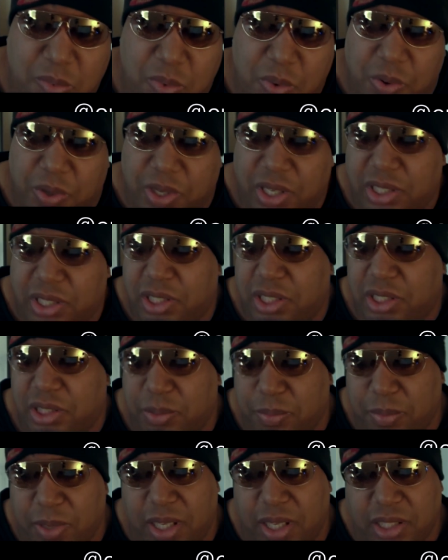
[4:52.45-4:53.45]
more than
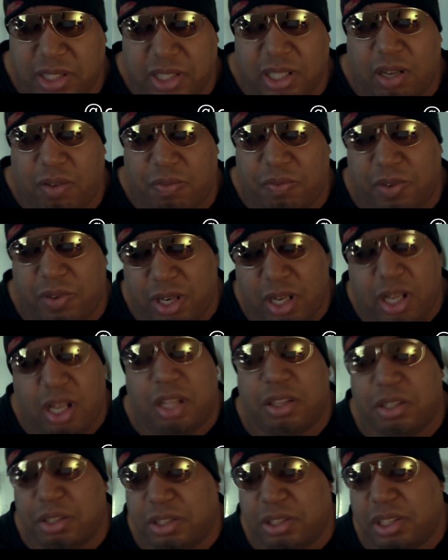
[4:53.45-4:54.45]
just myself and
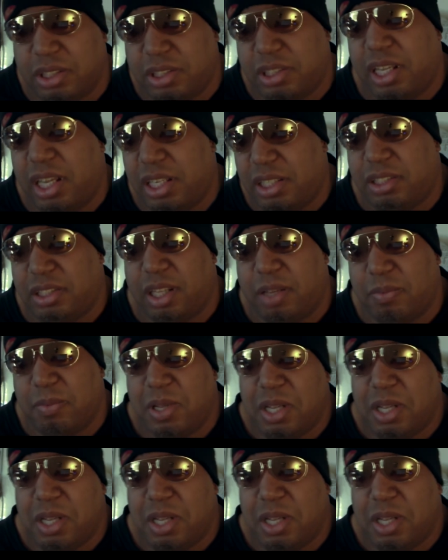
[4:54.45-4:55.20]
others to say so.